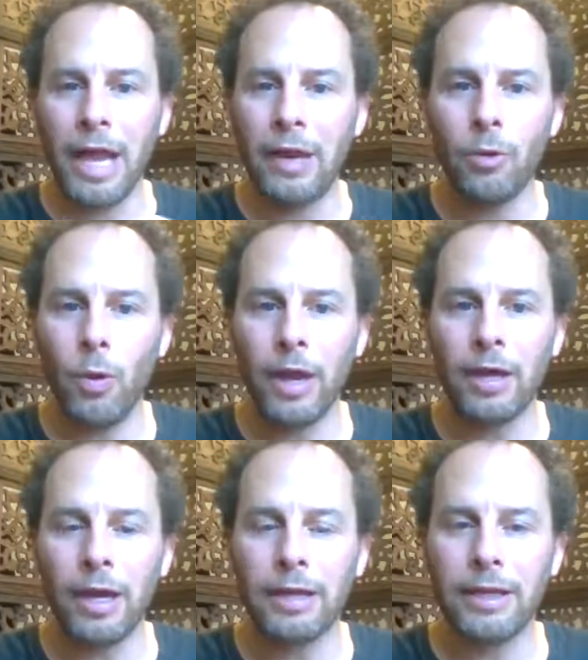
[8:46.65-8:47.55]
in a
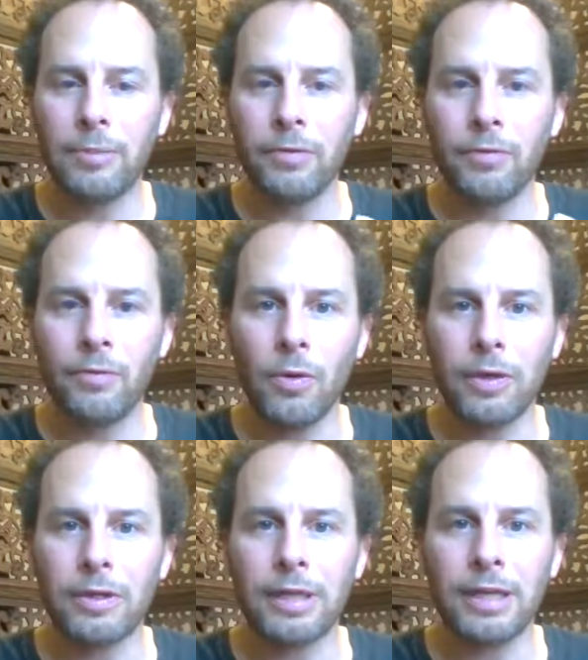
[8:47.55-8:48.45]
way, kind of keep you
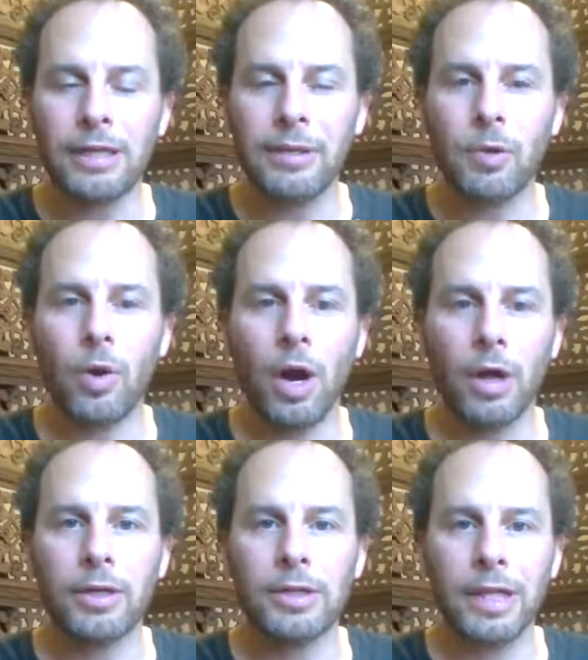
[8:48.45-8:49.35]
focused and keep you
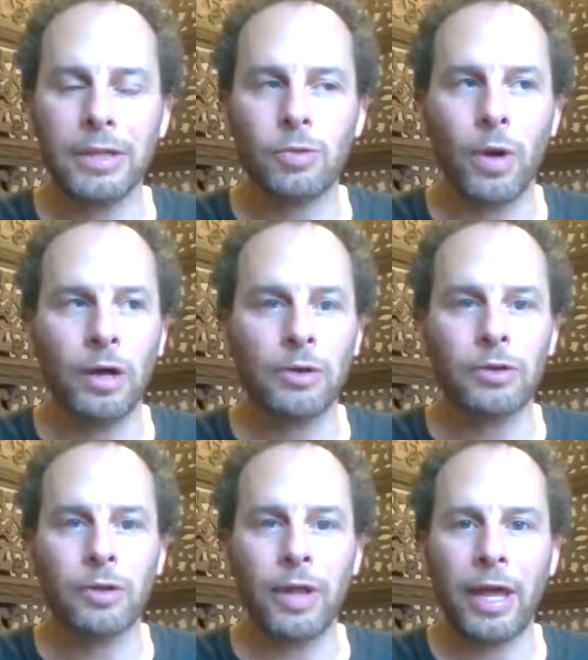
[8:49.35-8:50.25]
honest as well,
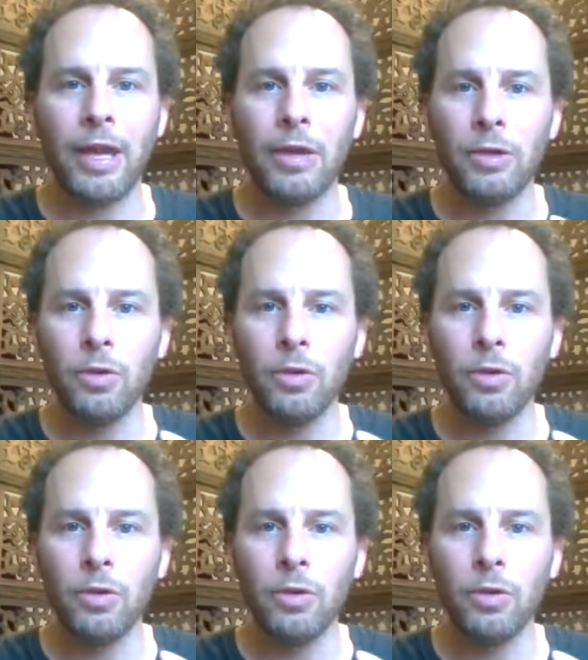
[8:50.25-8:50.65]
so that